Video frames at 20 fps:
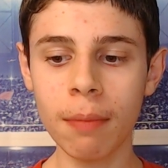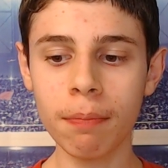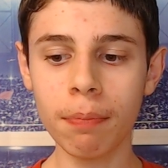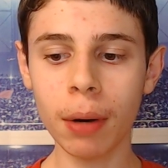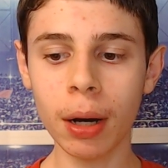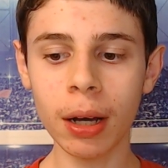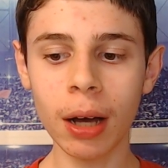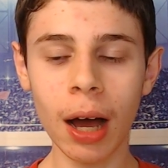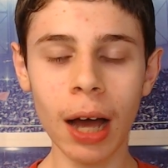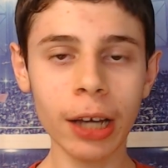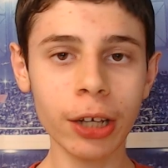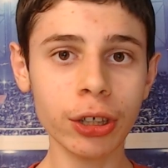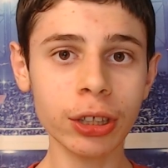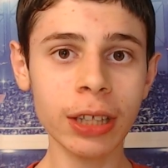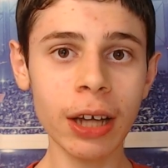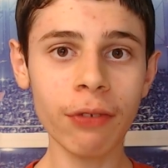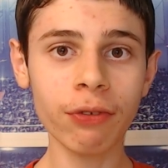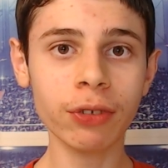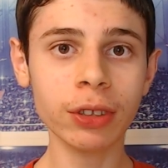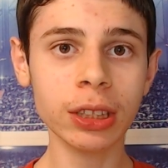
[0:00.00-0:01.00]
But I could
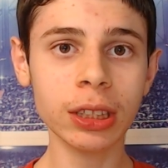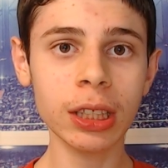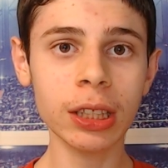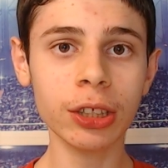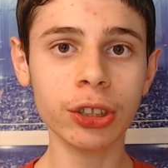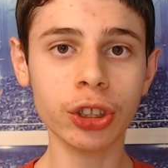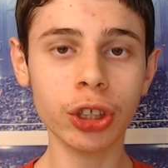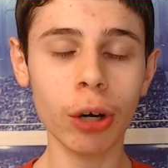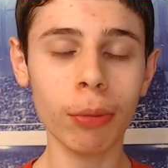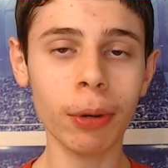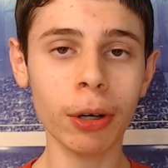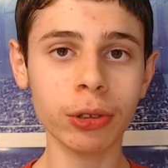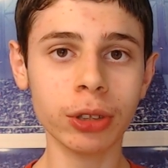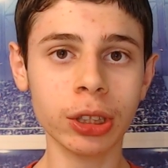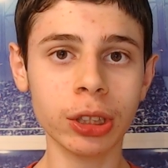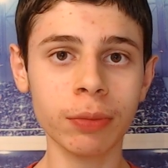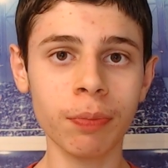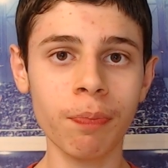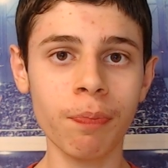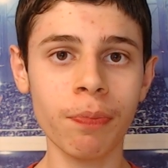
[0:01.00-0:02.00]
definitely see the Showboats